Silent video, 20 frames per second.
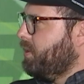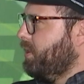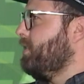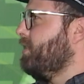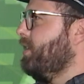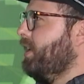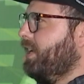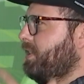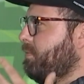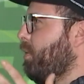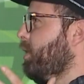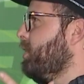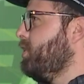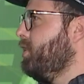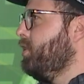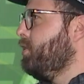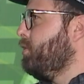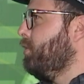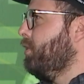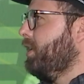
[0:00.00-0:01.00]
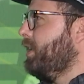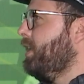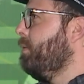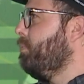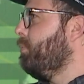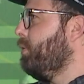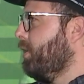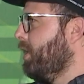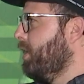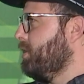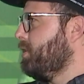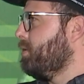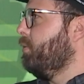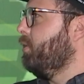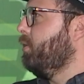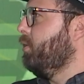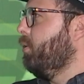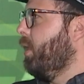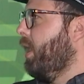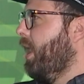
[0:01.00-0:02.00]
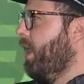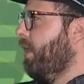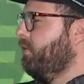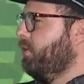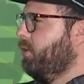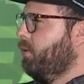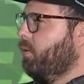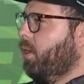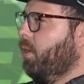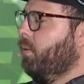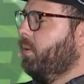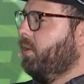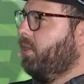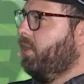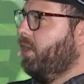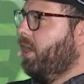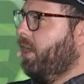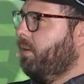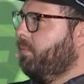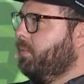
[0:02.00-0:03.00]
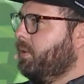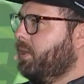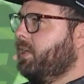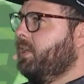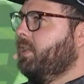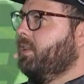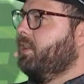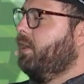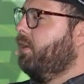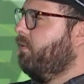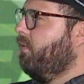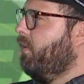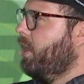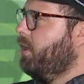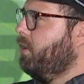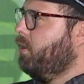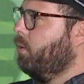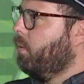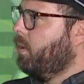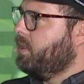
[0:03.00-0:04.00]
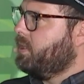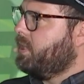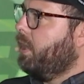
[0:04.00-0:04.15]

It's much easier to keep the customer you have and grow with them than to find new ones.